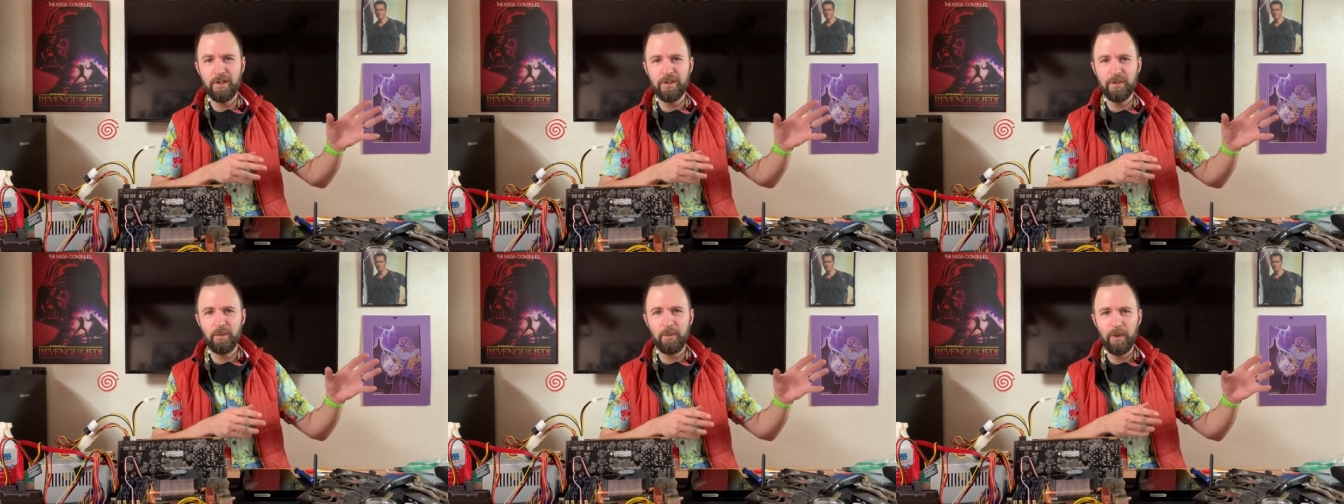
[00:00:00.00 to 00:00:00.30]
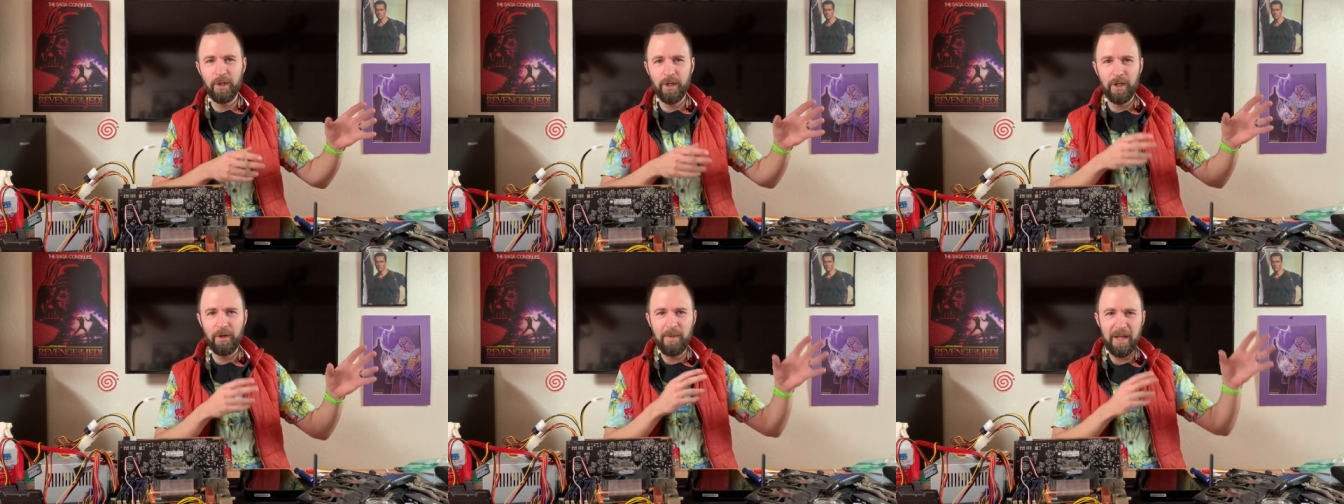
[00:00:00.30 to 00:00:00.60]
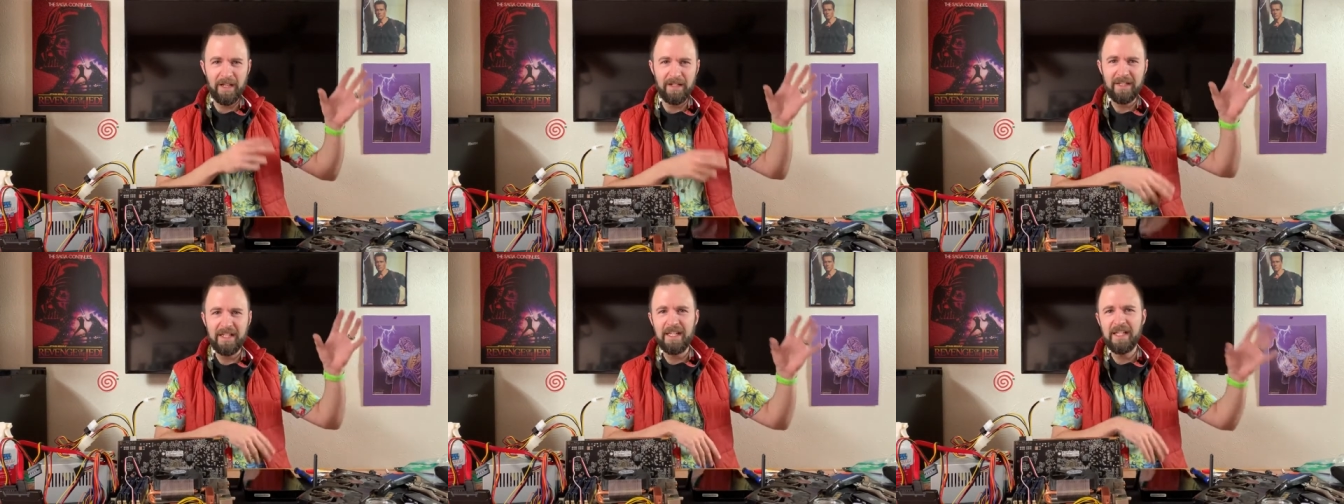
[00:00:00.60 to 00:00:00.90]
so we're gonna
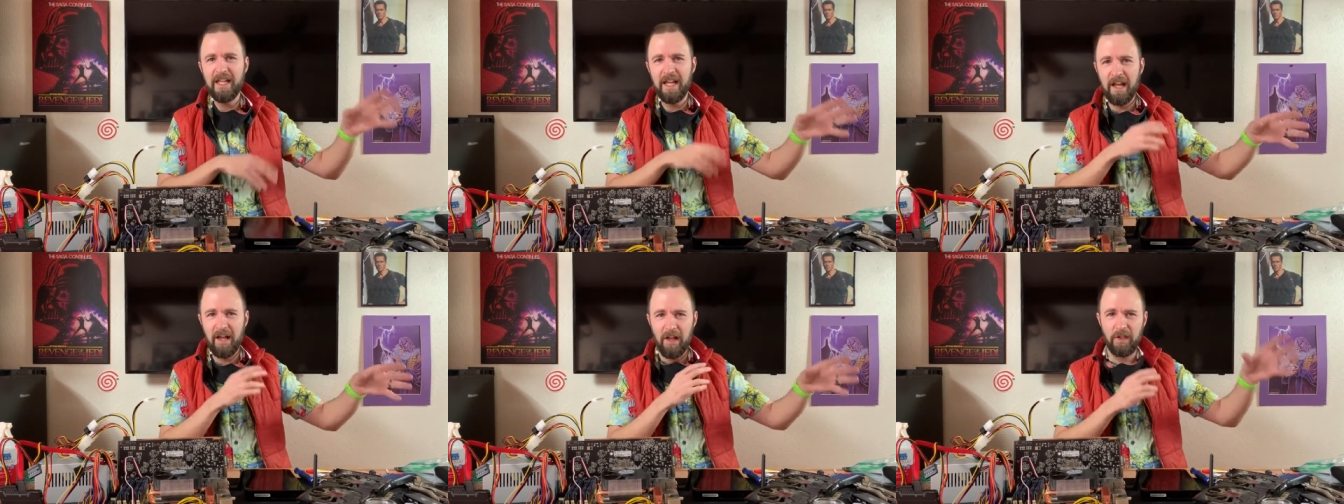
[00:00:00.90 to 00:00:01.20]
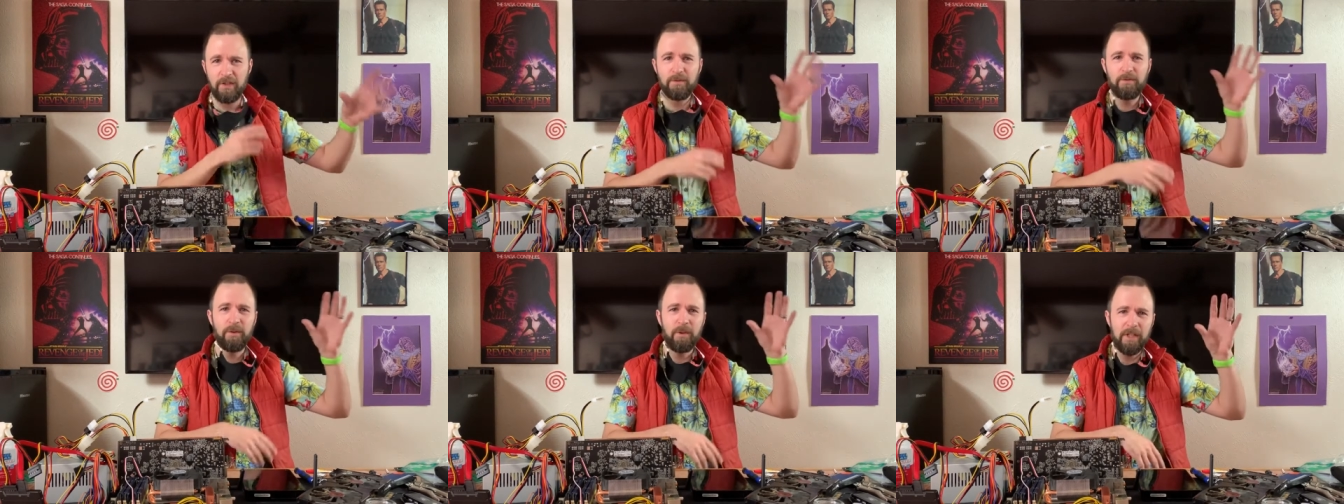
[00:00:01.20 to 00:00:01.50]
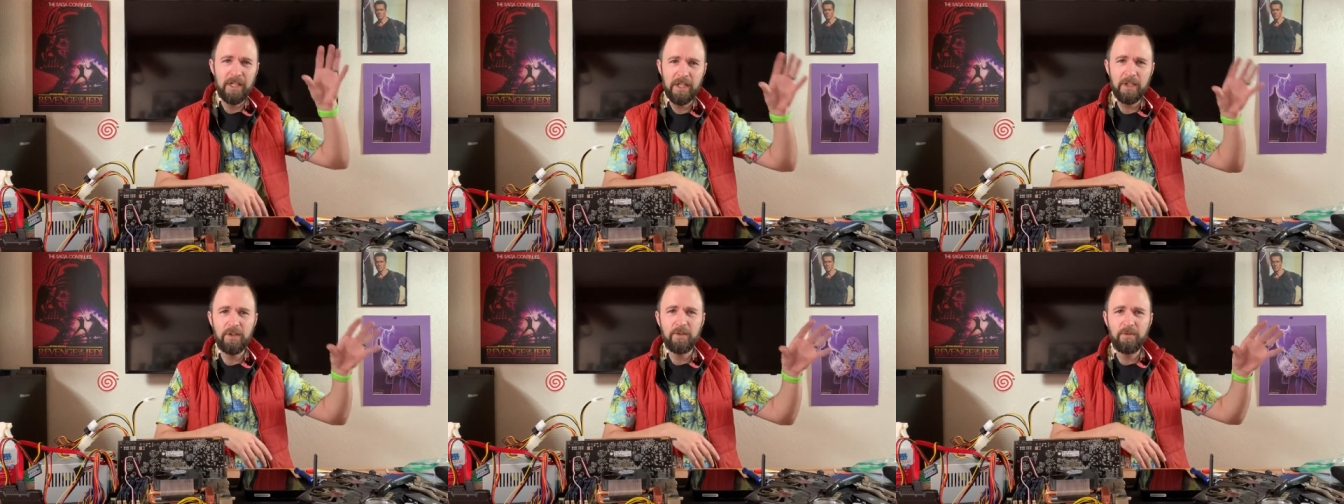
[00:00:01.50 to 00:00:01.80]
make decals for
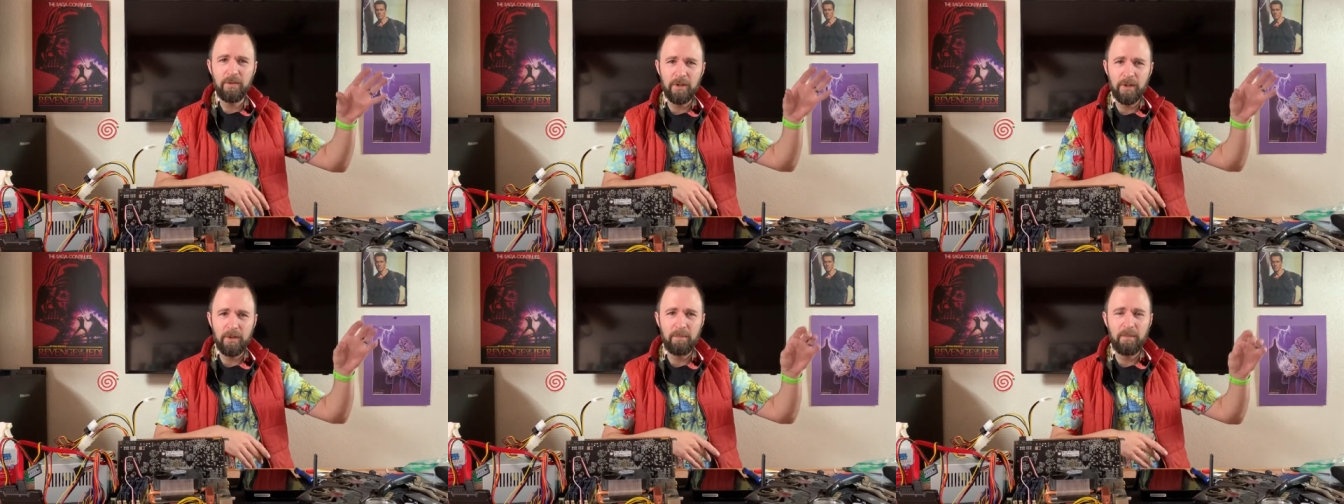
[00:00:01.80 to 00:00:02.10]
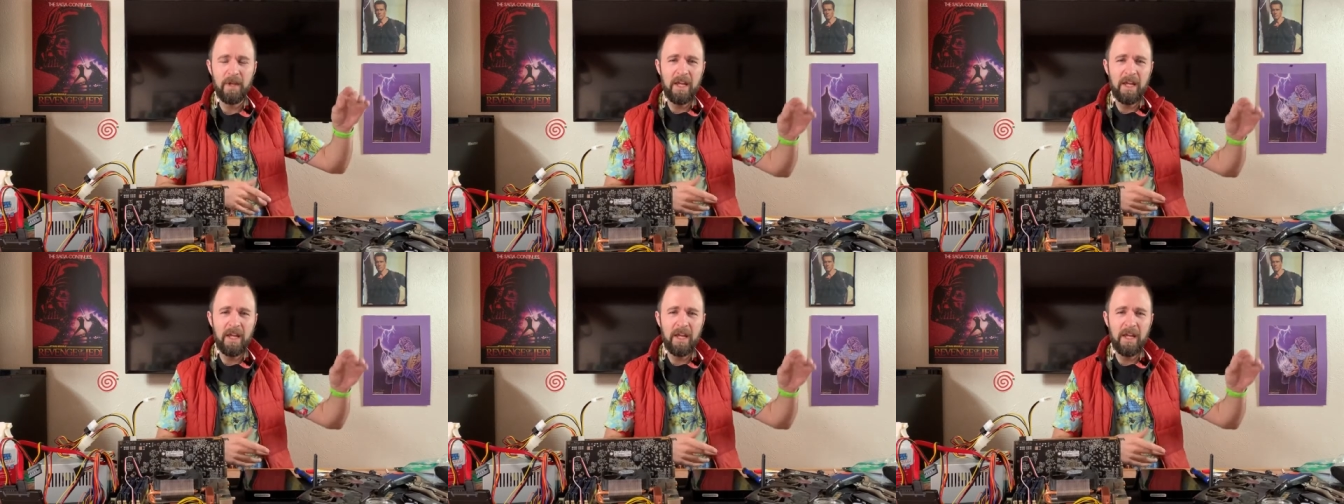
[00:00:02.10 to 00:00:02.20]
each of them